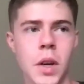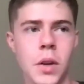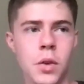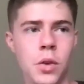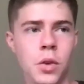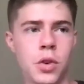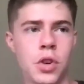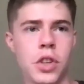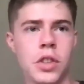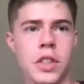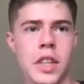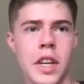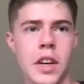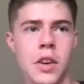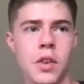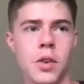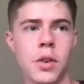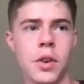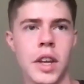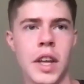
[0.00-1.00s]
you just need
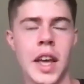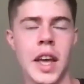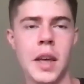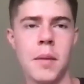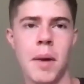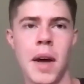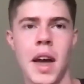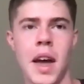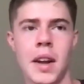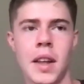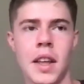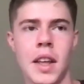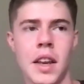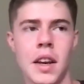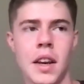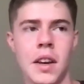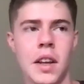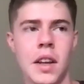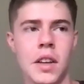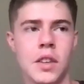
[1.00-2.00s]
to keep at it
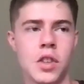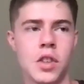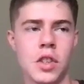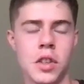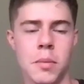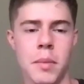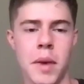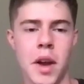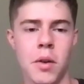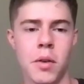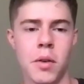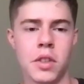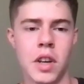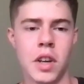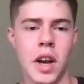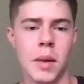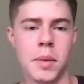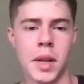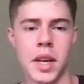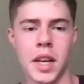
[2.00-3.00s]
and it's just a matter of
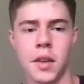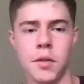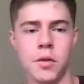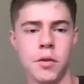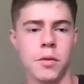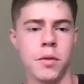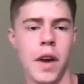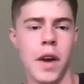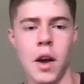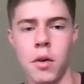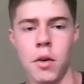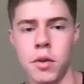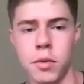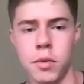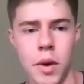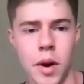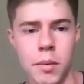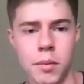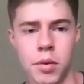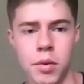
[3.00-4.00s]
time like if you fail
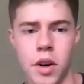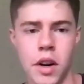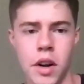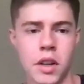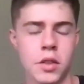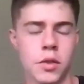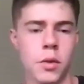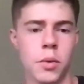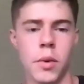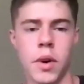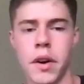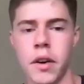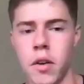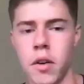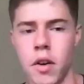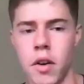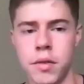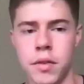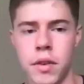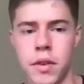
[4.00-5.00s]
with one product or one
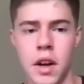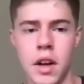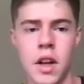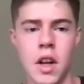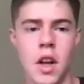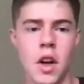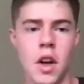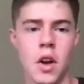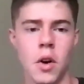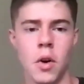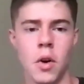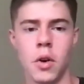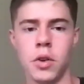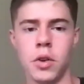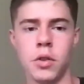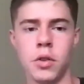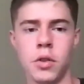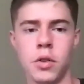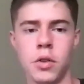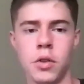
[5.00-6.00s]
offer or
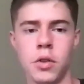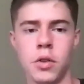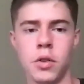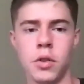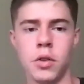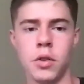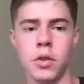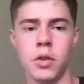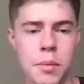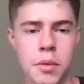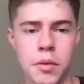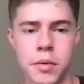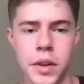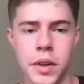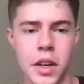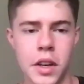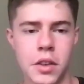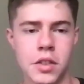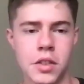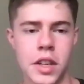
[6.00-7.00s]
you launch a
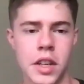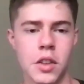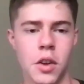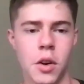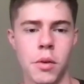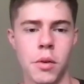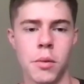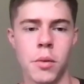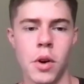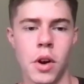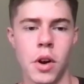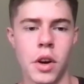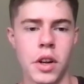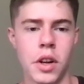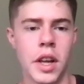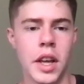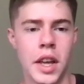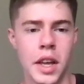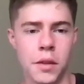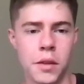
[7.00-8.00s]
couple videos that don't
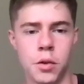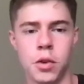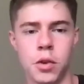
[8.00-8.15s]
work.